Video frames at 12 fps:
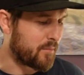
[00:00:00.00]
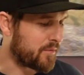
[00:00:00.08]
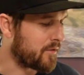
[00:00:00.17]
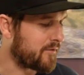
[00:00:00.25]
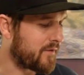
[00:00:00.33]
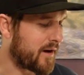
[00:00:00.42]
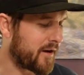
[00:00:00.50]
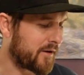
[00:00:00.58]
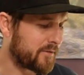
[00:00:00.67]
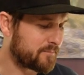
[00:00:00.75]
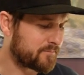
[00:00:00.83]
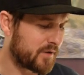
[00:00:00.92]
in
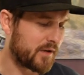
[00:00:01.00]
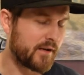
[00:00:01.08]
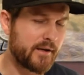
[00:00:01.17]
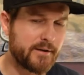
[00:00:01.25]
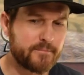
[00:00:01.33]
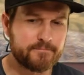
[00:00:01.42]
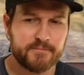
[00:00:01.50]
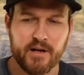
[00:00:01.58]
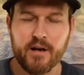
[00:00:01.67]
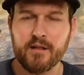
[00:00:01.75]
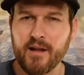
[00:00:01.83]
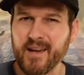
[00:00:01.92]
profile, um,
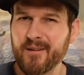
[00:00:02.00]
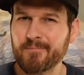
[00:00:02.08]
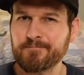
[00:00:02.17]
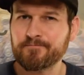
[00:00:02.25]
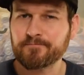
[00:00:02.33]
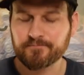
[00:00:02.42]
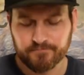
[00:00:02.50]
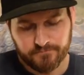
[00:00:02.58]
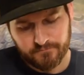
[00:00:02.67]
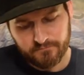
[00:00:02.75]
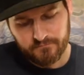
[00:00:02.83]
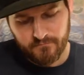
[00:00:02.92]
kind of light.
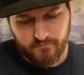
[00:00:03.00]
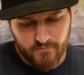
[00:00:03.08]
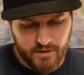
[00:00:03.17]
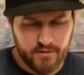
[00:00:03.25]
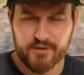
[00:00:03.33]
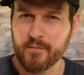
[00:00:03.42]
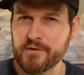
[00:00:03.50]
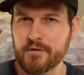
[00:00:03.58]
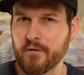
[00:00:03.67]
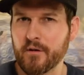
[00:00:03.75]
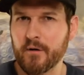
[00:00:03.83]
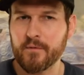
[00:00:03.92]
Not too much
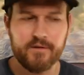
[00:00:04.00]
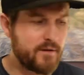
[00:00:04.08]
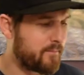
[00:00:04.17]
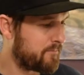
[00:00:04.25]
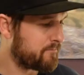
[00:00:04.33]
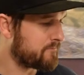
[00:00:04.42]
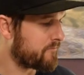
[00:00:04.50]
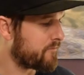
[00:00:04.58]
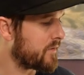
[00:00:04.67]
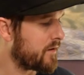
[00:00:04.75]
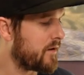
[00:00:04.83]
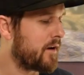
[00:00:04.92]
going on with it.
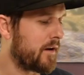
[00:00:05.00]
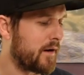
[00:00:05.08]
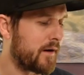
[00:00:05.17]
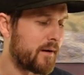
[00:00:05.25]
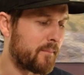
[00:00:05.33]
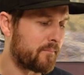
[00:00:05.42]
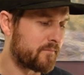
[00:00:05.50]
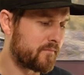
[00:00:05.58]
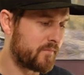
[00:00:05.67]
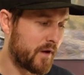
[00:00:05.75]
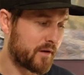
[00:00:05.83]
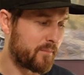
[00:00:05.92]
Um,
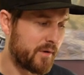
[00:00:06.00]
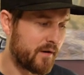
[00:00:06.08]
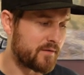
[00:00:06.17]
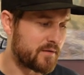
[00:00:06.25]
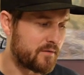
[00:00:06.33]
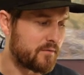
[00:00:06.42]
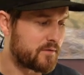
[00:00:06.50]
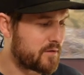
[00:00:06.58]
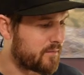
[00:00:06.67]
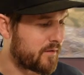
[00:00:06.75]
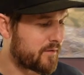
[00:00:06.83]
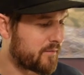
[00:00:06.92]
not compared to
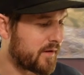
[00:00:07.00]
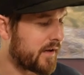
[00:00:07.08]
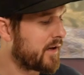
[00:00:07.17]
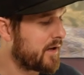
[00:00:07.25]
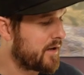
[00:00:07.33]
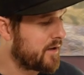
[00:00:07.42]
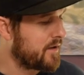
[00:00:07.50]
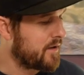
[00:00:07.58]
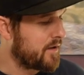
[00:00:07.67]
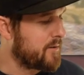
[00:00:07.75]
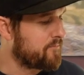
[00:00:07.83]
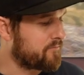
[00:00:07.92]
2 and 3.
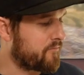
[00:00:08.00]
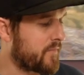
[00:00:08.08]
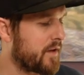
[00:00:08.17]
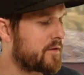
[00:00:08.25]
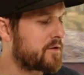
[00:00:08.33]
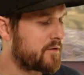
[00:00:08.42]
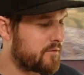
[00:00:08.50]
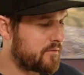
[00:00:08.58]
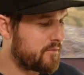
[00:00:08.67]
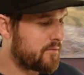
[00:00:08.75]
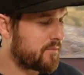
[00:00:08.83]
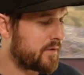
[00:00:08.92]

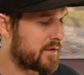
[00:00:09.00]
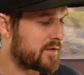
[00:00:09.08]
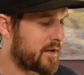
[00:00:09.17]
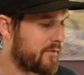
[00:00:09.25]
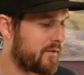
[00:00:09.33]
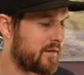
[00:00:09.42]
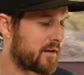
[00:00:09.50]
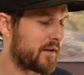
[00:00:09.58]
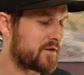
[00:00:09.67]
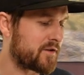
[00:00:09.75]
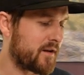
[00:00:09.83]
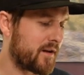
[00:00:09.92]
Two is definitely the
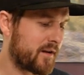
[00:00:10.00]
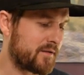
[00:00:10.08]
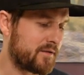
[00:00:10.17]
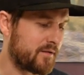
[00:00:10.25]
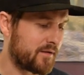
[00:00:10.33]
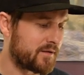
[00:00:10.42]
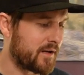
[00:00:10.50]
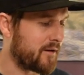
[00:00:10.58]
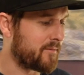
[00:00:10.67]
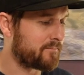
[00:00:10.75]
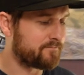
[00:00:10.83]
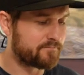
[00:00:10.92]
Glendronach, as you can
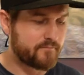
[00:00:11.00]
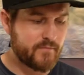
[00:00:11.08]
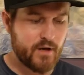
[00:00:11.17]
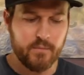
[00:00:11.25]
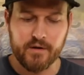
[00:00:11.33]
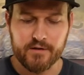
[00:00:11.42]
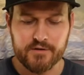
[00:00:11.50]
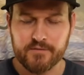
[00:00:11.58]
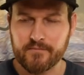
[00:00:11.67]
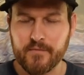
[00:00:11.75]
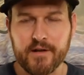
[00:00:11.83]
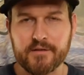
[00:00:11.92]
tell. I mean, there's
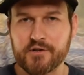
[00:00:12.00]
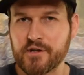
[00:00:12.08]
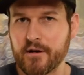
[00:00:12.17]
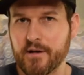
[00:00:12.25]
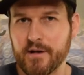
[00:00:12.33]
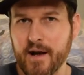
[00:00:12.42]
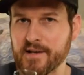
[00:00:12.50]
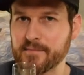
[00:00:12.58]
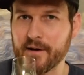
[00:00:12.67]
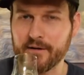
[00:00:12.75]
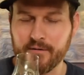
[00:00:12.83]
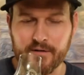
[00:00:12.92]
lots of sherry
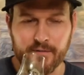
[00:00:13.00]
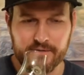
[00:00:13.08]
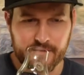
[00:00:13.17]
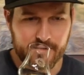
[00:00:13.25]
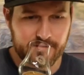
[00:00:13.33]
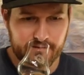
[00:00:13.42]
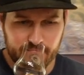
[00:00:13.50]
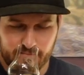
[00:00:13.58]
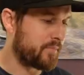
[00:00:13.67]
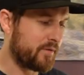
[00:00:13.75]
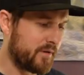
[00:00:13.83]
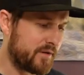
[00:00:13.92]
aspect going on with this.
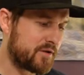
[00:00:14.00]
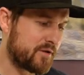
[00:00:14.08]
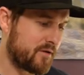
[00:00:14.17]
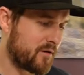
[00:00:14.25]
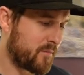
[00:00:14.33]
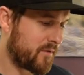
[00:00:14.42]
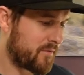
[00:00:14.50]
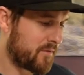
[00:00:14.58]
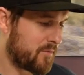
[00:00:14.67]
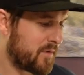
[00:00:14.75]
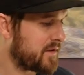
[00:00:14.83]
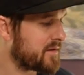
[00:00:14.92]
Pretty sure number
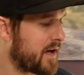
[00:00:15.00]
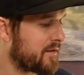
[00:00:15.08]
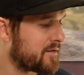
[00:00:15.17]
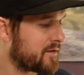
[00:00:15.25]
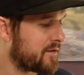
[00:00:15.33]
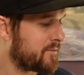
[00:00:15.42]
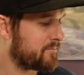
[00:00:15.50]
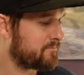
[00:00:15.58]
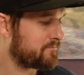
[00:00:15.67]
three would be the Talisker,